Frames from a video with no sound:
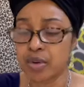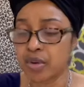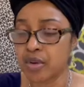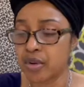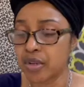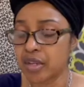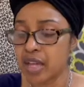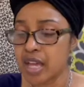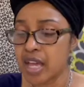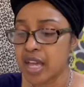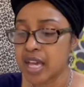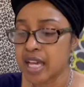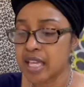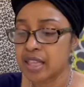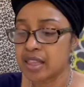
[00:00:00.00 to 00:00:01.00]
on
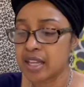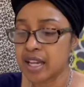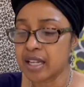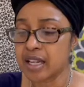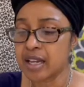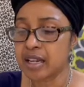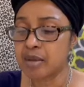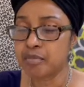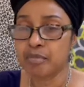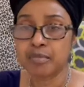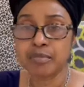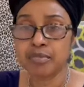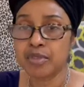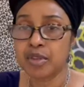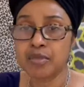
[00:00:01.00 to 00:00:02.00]
that
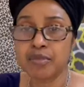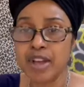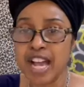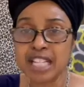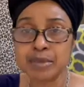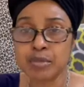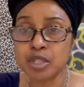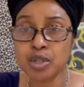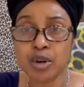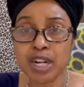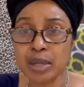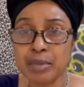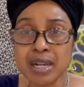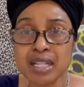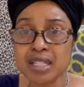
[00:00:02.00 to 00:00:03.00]
the vast
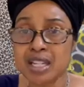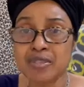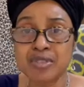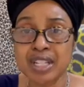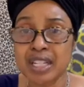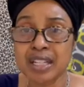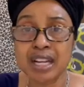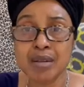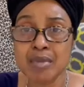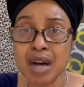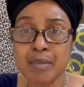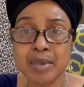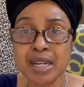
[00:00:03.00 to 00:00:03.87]
majority of my stuff didn't come up,